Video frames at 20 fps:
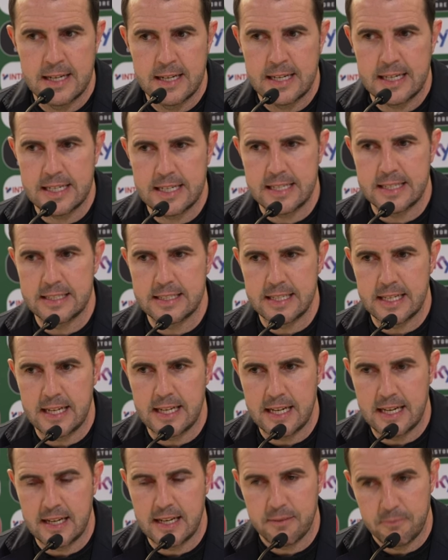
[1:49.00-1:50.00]

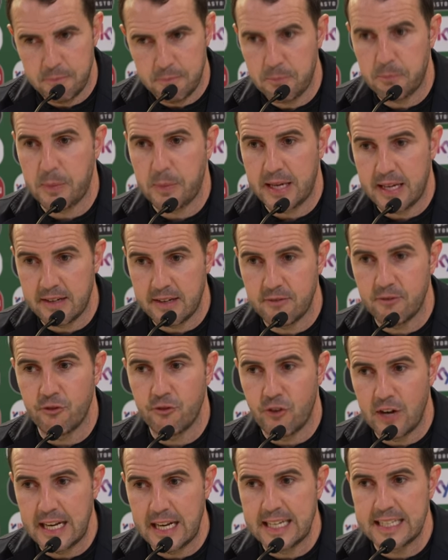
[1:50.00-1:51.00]
and being
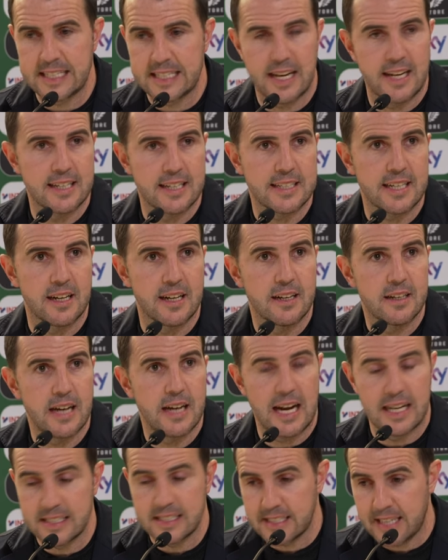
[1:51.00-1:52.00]
really clinical
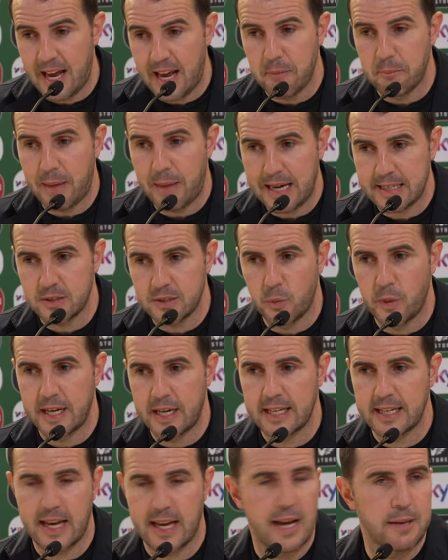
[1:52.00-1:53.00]
and getting back to
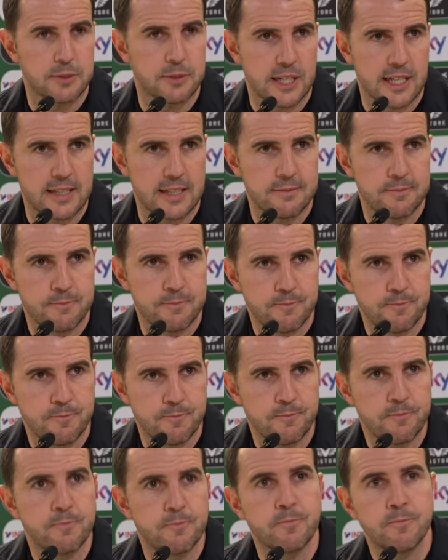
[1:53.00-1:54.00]
winning games again. Are
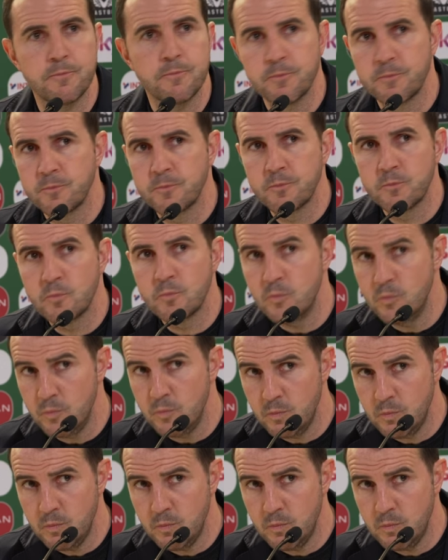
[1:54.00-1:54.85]
you disappointed that,